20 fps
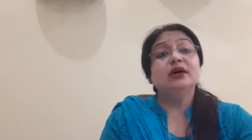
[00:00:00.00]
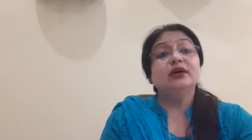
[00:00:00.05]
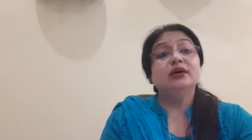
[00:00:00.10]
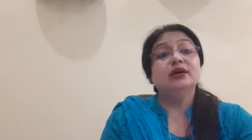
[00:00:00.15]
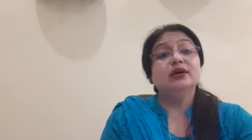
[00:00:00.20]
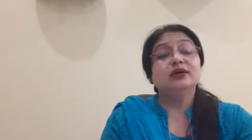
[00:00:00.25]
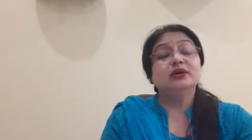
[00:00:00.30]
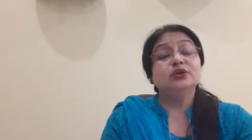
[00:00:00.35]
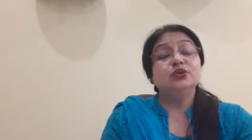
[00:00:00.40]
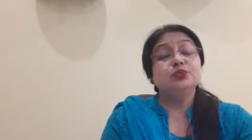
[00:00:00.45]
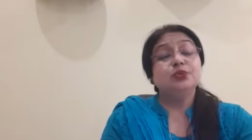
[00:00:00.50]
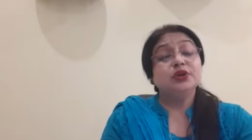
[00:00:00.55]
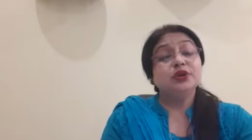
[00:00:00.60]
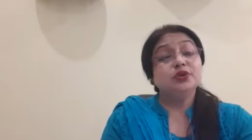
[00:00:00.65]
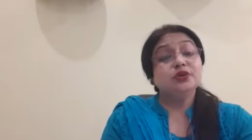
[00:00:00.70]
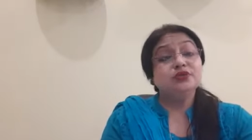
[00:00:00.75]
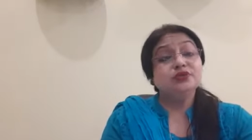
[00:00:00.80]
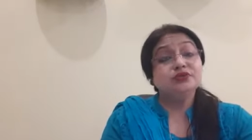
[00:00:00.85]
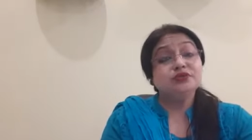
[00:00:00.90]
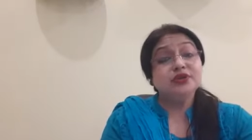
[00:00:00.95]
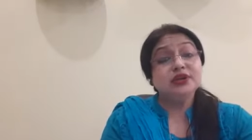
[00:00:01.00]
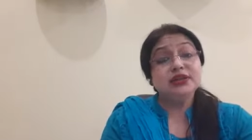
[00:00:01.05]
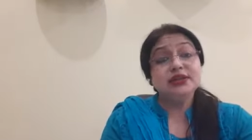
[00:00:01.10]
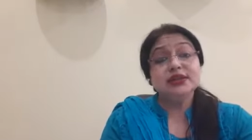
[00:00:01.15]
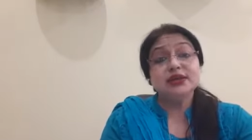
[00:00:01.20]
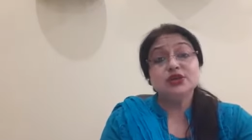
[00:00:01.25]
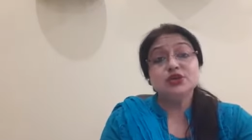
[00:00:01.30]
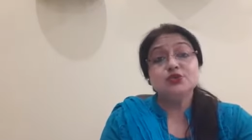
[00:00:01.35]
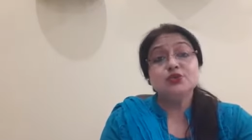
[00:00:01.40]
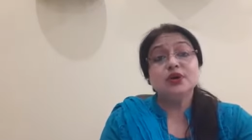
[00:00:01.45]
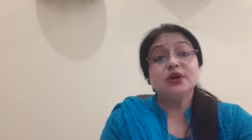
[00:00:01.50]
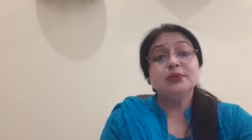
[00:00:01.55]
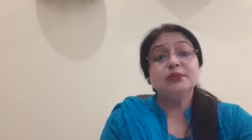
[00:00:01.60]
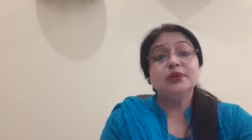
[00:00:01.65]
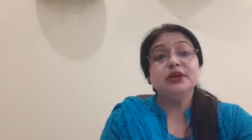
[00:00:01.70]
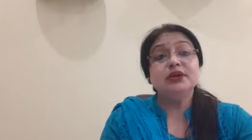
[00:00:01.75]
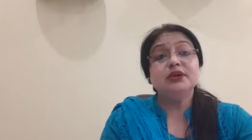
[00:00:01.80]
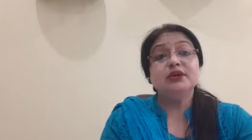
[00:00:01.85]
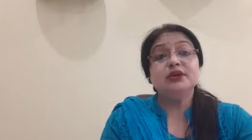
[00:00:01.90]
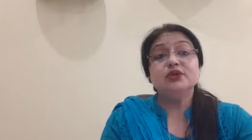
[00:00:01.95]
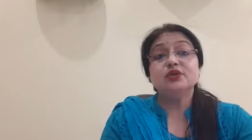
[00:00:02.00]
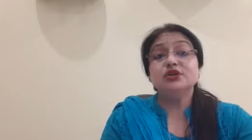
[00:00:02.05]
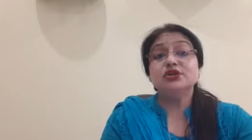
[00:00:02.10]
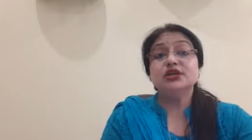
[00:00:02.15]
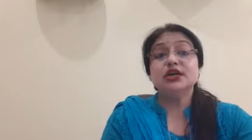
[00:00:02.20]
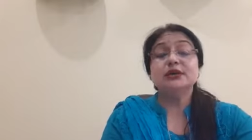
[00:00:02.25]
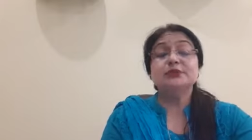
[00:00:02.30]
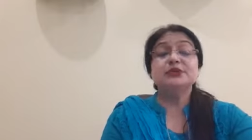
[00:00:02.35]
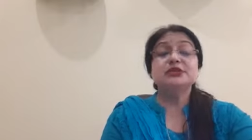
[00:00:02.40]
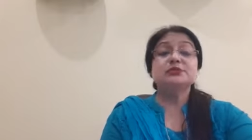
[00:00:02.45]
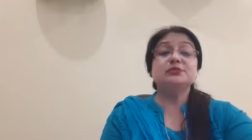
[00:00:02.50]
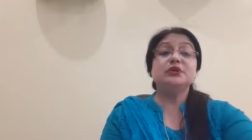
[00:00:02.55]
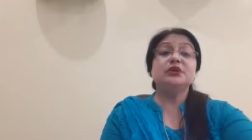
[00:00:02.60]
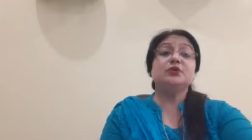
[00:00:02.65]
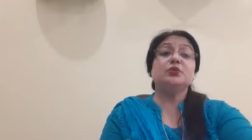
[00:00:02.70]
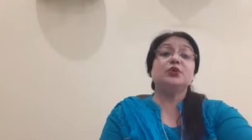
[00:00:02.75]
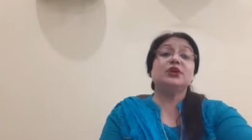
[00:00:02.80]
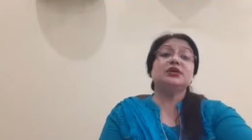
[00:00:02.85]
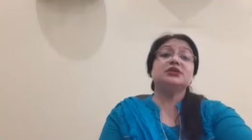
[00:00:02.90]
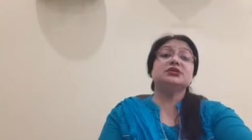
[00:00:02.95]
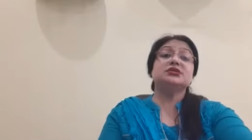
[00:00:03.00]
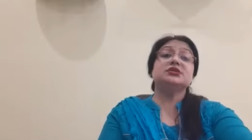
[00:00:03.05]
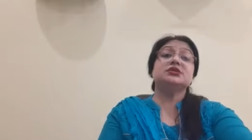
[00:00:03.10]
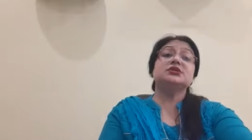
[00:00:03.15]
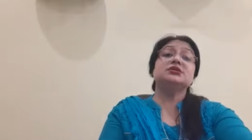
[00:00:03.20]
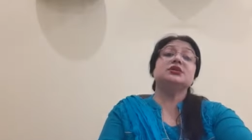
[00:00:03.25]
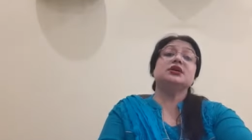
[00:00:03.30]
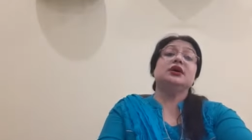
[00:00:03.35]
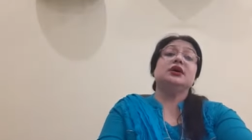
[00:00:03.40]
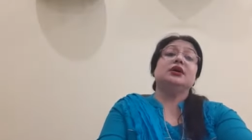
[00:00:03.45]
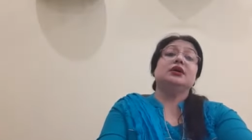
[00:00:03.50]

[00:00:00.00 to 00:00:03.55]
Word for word: uh, you may not feel that you are being your time is being wasted